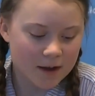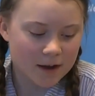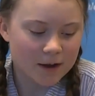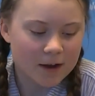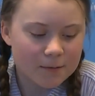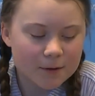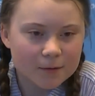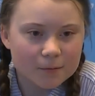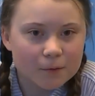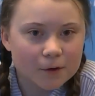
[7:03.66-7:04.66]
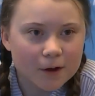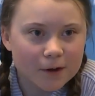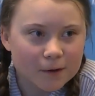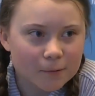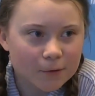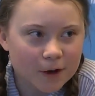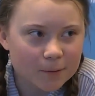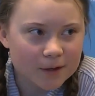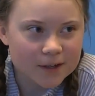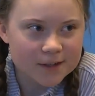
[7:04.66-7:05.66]
Uh, I mean, what I, what I
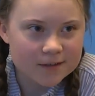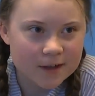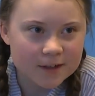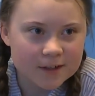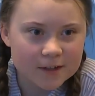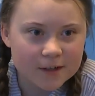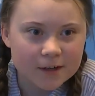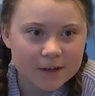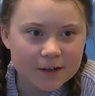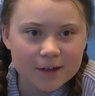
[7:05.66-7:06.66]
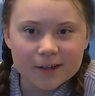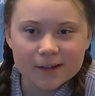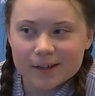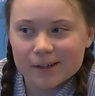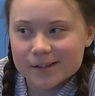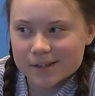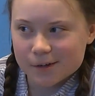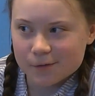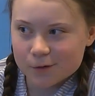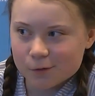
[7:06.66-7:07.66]
mean is that
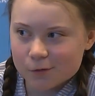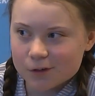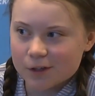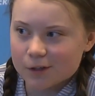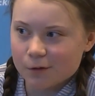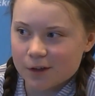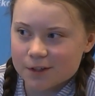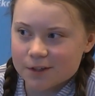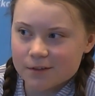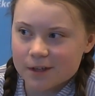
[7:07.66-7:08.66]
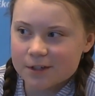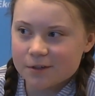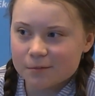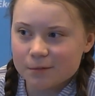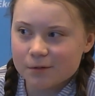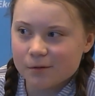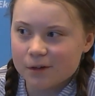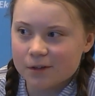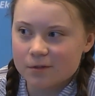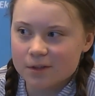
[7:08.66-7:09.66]
instead of talking to us, they should be
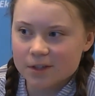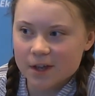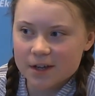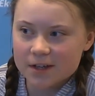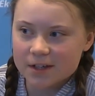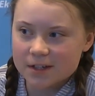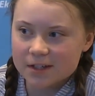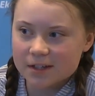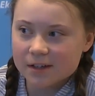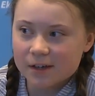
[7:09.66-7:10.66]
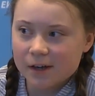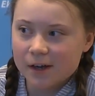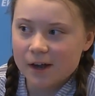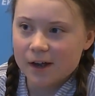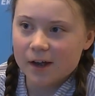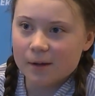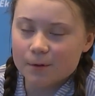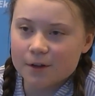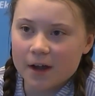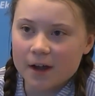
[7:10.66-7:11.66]
talking to the scientists. Uh,
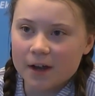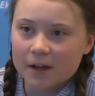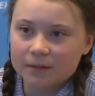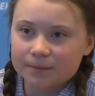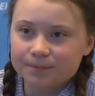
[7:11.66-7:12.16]
but I,